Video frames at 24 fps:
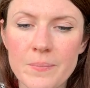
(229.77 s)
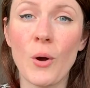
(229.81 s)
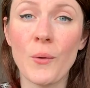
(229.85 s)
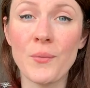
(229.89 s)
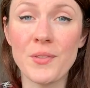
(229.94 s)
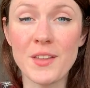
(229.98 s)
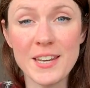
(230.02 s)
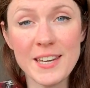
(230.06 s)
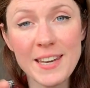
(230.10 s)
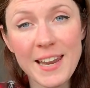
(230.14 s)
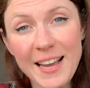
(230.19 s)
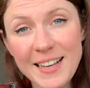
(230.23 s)
On
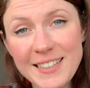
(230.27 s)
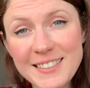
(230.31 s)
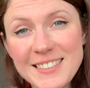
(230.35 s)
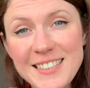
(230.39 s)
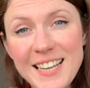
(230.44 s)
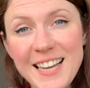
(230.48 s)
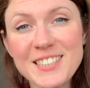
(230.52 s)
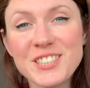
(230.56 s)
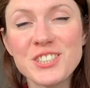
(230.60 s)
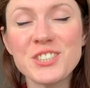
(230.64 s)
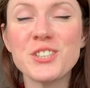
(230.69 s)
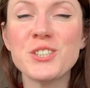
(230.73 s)
the next
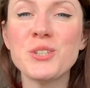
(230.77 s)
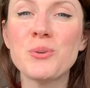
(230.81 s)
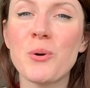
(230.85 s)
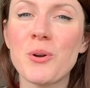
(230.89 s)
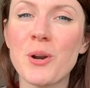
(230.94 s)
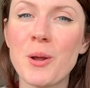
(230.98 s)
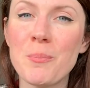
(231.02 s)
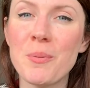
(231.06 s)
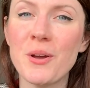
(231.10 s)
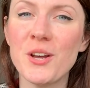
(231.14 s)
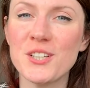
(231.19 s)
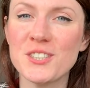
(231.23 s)
section, you
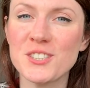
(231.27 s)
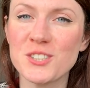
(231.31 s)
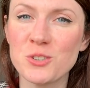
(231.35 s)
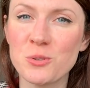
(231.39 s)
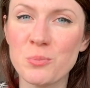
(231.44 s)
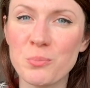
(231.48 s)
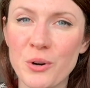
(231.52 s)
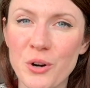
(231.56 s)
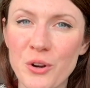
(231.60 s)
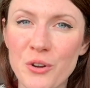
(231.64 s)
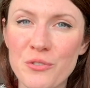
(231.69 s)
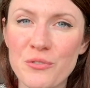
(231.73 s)
want a personal
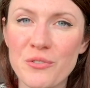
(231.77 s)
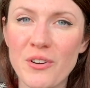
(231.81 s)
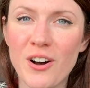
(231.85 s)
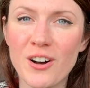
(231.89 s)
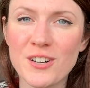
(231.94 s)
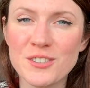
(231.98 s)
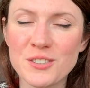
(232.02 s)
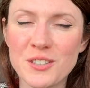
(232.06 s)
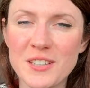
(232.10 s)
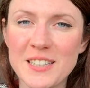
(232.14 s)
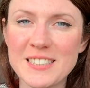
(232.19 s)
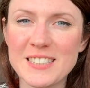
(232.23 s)

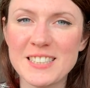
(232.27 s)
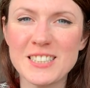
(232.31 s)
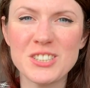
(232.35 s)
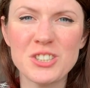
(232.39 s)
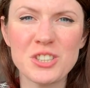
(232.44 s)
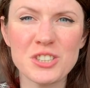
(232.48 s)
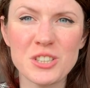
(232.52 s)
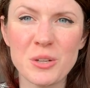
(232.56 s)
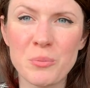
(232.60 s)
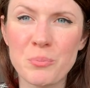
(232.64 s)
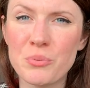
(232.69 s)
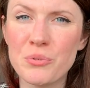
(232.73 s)
profile. So this is
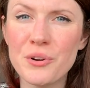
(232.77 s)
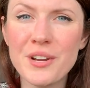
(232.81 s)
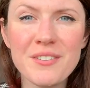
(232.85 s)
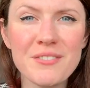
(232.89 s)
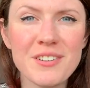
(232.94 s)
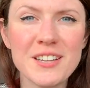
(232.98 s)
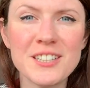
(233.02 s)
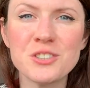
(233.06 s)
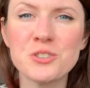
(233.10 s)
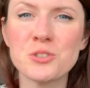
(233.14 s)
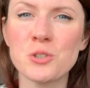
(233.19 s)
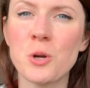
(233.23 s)
just a
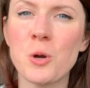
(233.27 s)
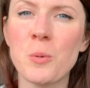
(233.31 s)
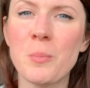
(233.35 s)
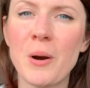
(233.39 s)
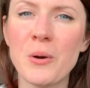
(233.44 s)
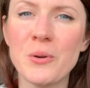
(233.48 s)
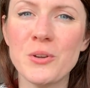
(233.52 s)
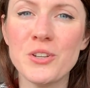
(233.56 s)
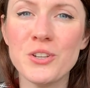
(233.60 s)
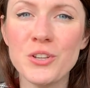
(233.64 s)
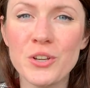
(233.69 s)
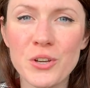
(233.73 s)
brief intro
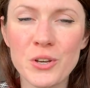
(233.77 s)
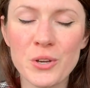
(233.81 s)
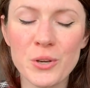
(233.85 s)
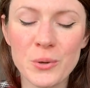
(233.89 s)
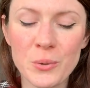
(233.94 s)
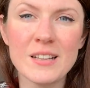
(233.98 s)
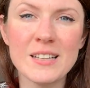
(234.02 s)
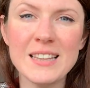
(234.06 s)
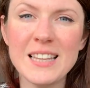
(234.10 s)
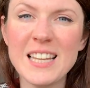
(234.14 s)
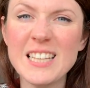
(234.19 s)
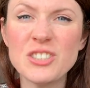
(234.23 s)
about
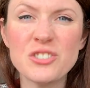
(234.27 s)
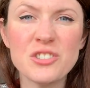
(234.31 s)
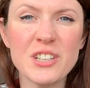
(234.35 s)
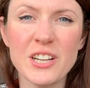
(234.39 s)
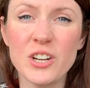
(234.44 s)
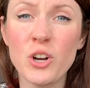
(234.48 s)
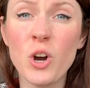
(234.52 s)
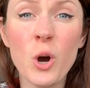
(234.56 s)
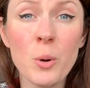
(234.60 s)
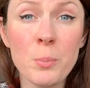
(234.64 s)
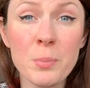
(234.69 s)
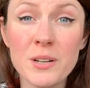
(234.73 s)
you, literally
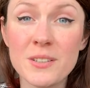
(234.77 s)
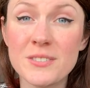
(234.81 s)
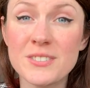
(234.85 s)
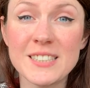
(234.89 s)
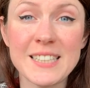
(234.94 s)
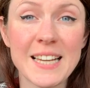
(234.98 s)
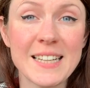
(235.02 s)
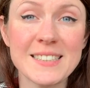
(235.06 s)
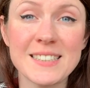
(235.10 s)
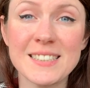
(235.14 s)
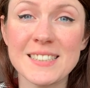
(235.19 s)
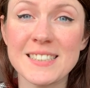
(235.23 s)
a couple of
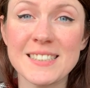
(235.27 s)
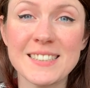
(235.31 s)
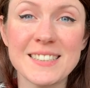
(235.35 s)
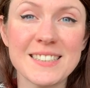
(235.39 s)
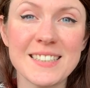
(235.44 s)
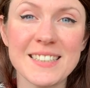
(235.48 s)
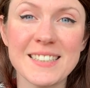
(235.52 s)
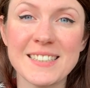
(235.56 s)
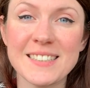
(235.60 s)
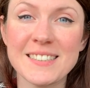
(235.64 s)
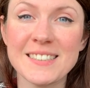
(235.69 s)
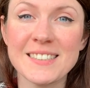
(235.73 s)

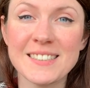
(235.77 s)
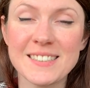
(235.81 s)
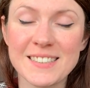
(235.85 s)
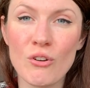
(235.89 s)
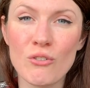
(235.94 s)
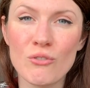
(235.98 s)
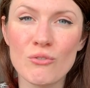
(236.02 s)
sentences.